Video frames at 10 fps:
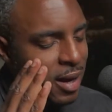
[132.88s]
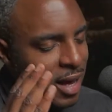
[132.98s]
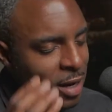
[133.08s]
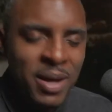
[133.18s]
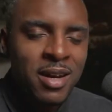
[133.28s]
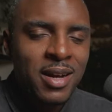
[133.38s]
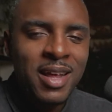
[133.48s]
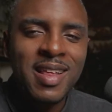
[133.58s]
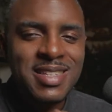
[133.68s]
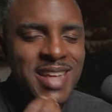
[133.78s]
Admittedly,
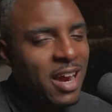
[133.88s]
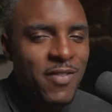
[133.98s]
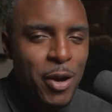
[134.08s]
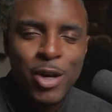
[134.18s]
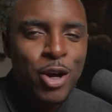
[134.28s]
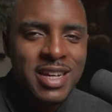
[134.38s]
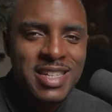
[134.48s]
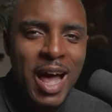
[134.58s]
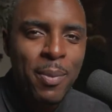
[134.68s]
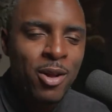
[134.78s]
that's not a very good
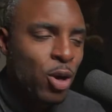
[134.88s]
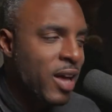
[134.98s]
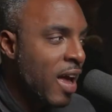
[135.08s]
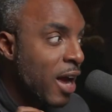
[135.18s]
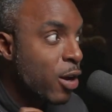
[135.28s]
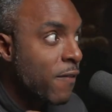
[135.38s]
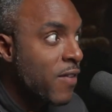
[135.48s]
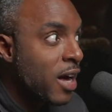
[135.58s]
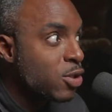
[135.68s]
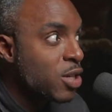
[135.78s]
example, okay? I could have
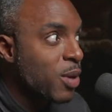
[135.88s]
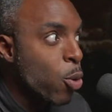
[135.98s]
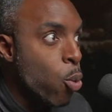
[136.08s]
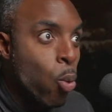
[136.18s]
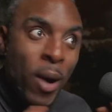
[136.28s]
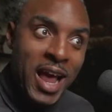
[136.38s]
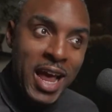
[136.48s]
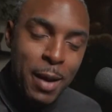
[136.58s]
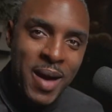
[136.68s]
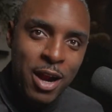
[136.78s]
found something
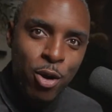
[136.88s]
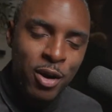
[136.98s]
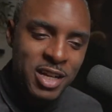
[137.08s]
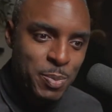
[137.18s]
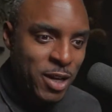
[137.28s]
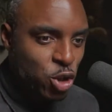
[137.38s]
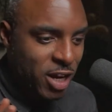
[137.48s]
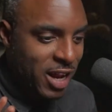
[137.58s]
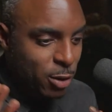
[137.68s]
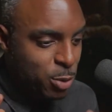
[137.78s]
way better,
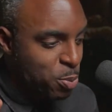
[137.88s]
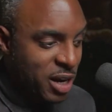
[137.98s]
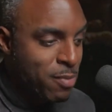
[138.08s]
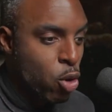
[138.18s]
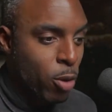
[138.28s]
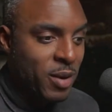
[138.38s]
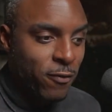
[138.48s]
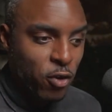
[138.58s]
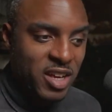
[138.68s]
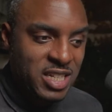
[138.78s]
especially that was pretty
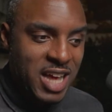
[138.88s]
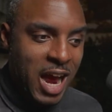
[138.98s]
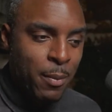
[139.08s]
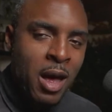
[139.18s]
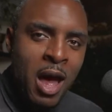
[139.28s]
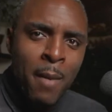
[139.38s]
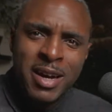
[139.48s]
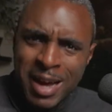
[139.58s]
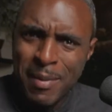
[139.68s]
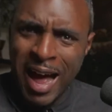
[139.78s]
morbid for this time.
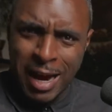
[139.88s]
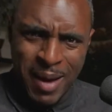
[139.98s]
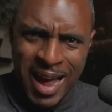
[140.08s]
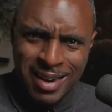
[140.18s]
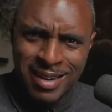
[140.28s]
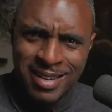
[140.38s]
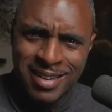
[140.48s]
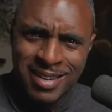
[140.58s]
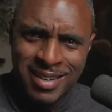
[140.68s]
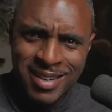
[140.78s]
But come on, man.
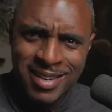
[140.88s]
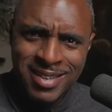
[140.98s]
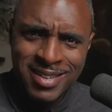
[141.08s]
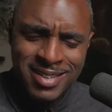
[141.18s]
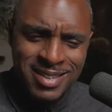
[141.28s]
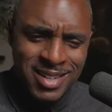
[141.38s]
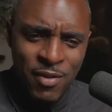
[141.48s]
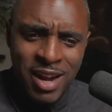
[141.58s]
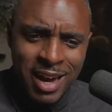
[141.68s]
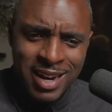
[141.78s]
If
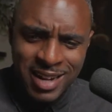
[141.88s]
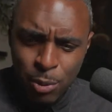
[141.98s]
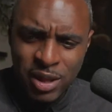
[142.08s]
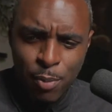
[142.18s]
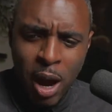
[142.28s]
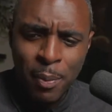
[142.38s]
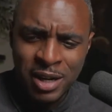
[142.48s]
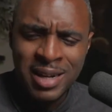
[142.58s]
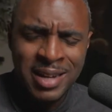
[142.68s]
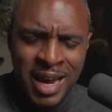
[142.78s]
you're not going to deal with it
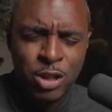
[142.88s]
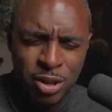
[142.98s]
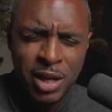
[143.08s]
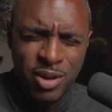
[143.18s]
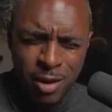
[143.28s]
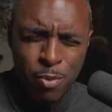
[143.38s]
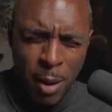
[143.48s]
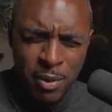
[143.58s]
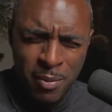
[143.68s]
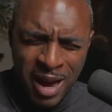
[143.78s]
properly, let nature deal with it
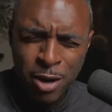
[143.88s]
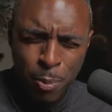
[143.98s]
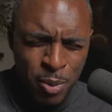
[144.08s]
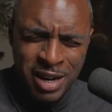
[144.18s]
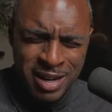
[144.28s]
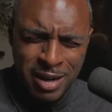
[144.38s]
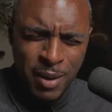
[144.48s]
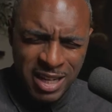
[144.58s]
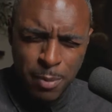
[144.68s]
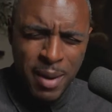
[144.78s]
properly, man. Don't put it in a
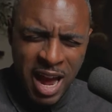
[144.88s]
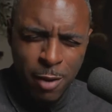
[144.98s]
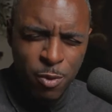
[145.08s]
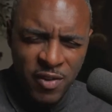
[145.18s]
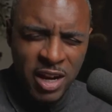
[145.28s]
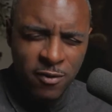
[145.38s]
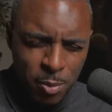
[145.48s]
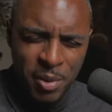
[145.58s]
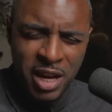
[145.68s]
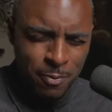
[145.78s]
plastic bag and prevent it
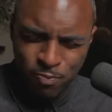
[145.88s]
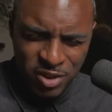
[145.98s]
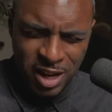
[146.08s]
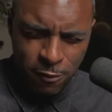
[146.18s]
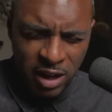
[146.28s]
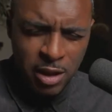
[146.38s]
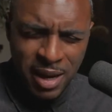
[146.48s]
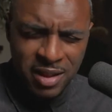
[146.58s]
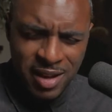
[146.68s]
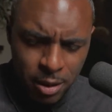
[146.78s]
from being affected
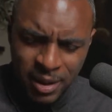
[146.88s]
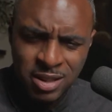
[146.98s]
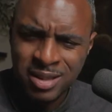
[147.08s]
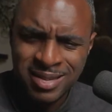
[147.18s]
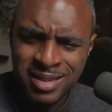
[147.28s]
by the elements.